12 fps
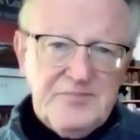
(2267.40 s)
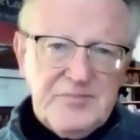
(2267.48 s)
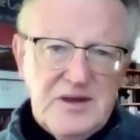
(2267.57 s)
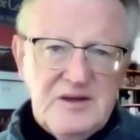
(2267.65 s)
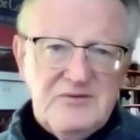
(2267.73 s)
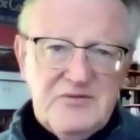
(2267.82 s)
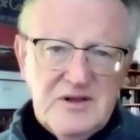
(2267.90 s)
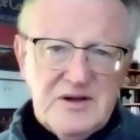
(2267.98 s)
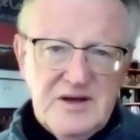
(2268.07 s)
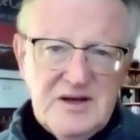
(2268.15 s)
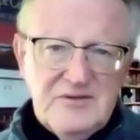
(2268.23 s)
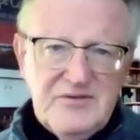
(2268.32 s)
in
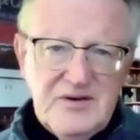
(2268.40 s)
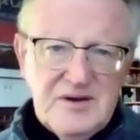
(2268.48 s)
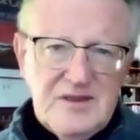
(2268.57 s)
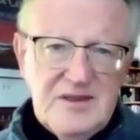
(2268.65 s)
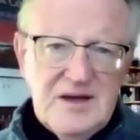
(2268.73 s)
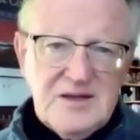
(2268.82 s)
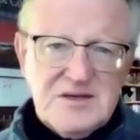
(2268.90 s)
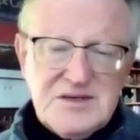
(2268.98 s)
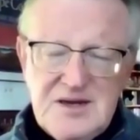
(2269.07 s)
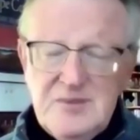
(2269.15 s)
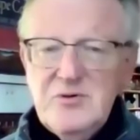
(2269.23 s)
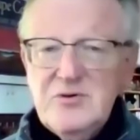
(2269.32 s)
Philadelphia in that
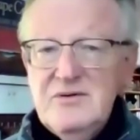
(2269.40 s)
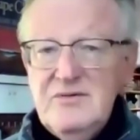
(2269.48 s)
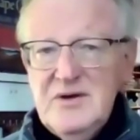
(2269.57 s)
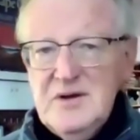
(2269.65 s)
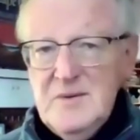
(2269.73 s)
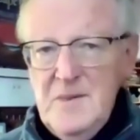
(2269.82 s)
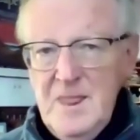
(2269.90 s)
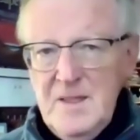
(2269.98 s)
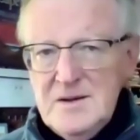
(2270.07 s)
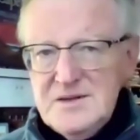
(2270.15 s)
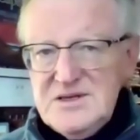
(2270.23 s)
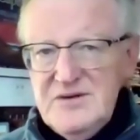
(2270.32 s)
summer of
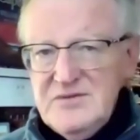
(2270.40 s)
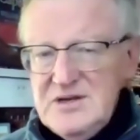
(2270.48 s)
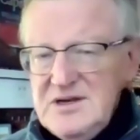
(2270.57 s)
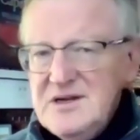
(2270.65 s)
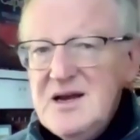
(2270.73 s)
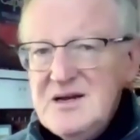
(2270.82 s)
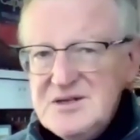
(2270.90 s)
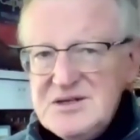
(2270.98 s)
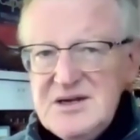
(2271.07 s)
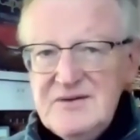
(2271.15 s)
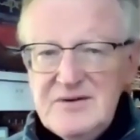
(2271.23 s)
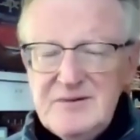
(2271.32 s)

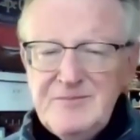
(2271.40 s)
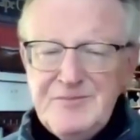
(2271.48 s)
1787.